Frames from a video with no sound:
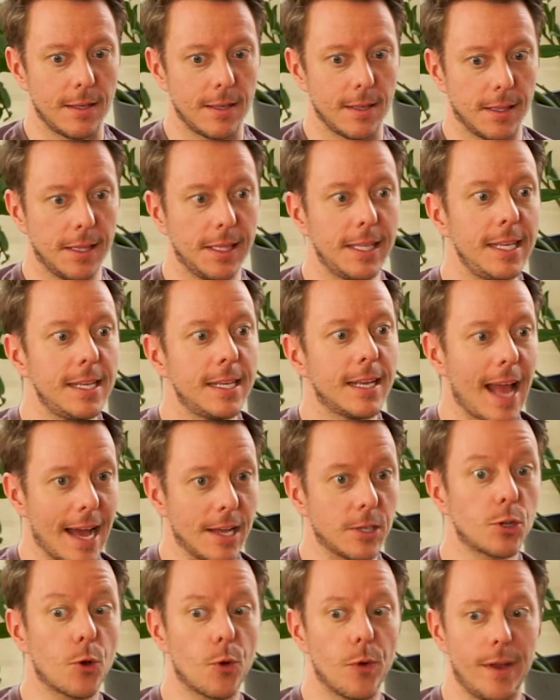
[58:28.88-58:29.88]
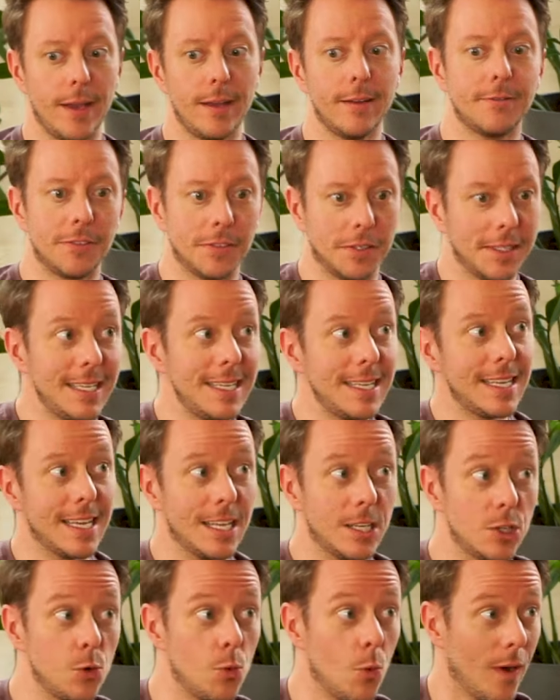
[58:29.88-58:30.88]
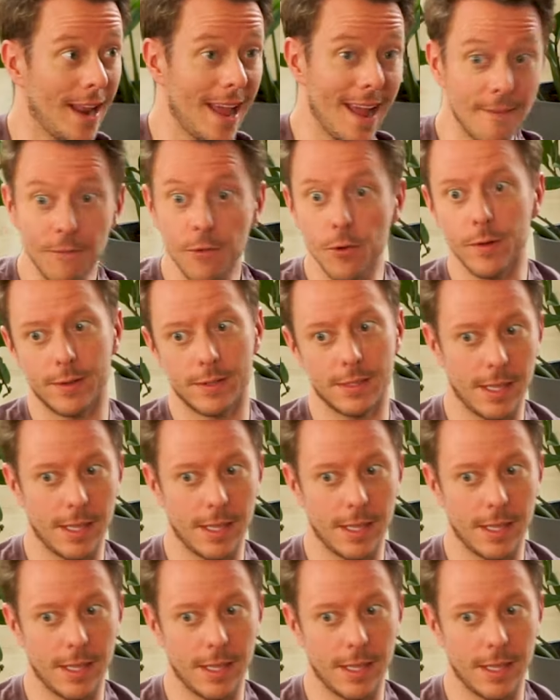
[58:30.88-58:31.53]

as creatives, leaning into whatever is